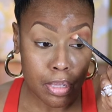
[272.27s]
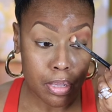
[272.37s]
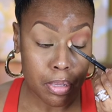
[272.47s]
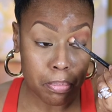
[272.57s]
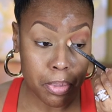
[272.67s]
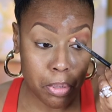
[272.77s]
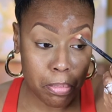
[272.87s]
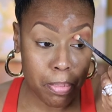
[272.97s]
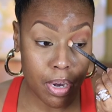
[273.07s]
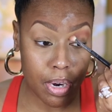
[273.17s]
the middle
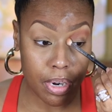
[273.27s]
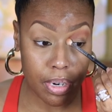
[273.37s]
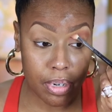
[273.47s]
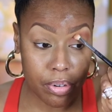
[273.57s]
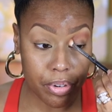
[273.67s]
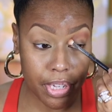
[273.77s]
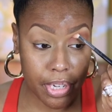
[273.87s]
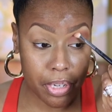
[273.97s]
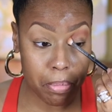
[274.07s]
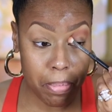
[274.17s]
part or the
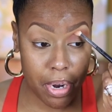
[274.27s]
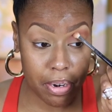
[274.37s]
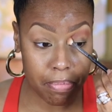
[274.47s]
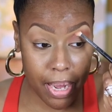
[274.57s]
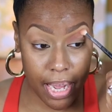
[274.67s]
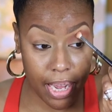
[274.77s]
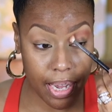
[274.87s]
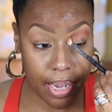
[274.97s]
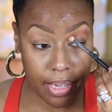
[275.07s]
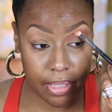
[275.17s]
inner part of my
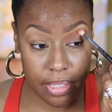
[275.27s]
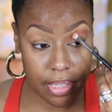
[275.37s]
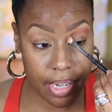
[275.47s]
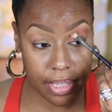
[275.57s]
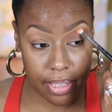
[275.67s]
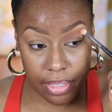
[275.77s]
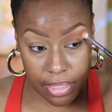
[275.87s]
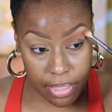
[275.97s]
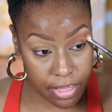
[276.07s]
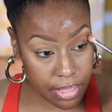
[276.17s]
eye, just like
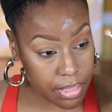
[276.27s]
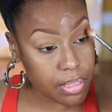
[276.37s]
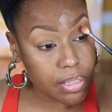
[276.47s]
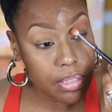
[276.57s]
this.